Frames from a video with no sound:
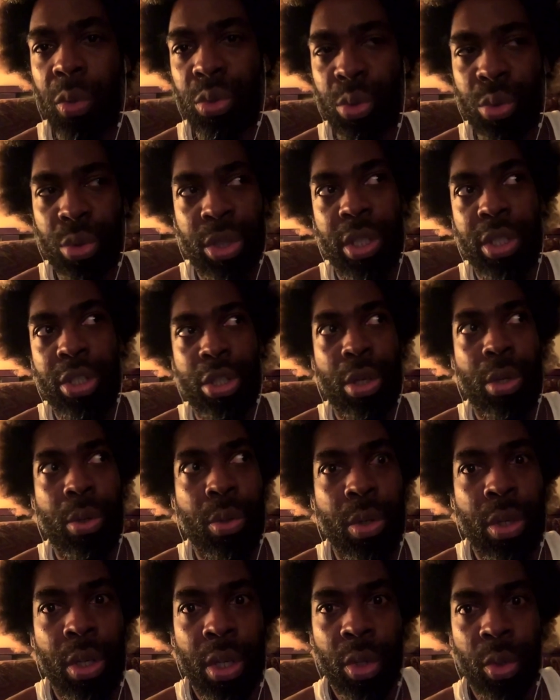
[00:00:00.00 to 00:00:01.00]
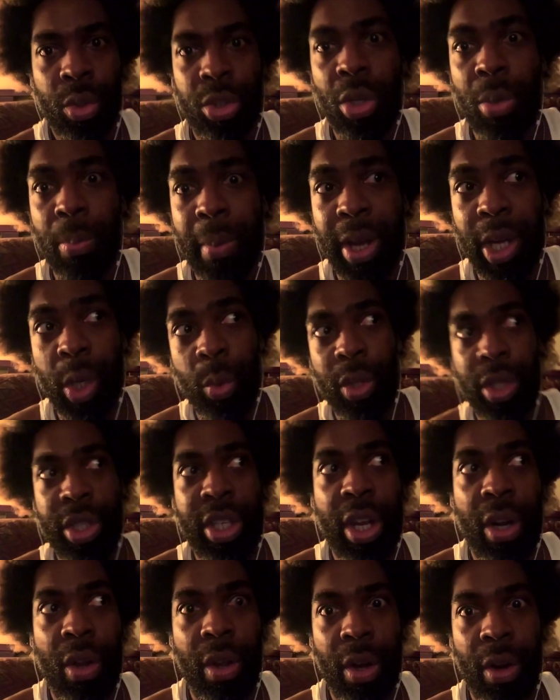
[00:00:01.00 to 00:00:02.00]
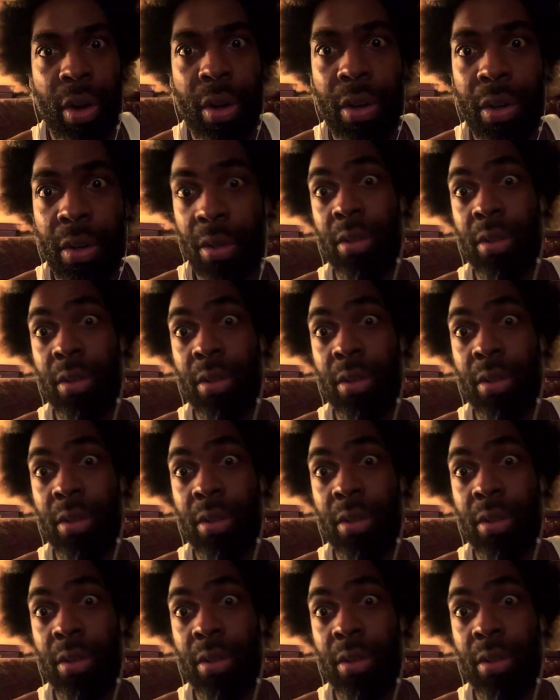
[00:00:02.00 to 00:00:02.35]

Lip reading: to see a show, somebody with yellow hair.